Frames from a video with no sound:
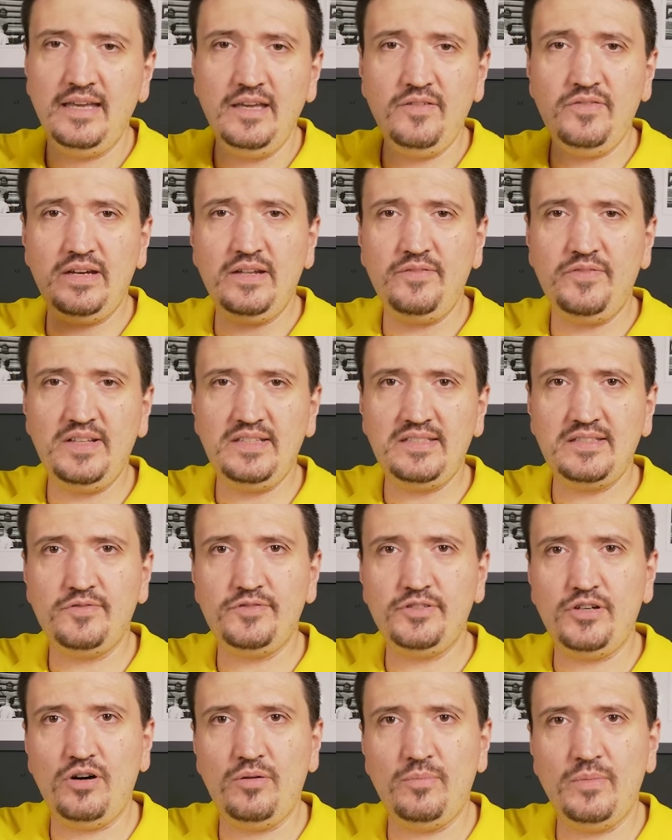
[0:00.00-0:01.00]
even if it's
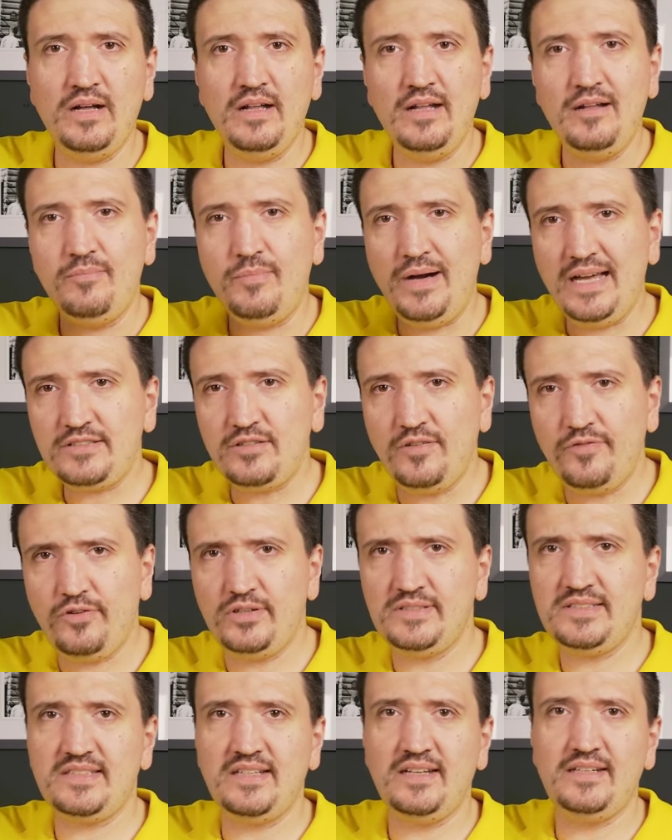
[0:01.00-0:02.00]
from Micro
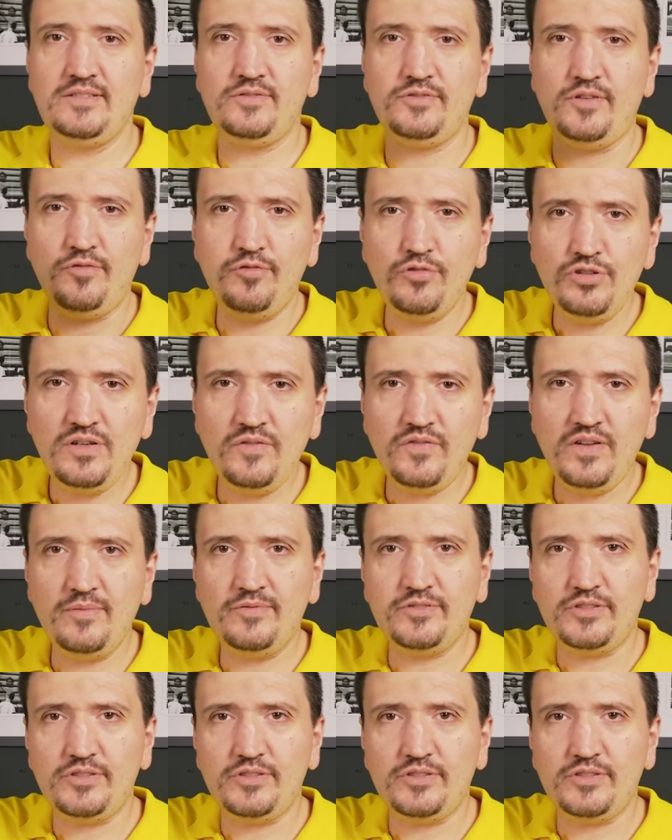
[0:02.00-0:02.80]
Four Thirds, from Fujifilm,